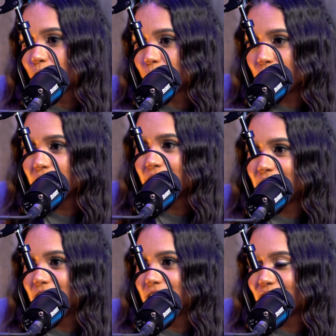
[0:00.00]

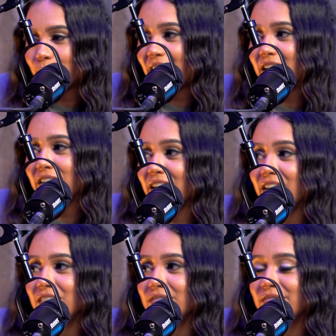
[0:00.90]
really take pride in
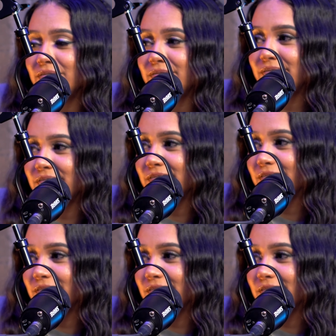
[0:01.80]
that. Mm.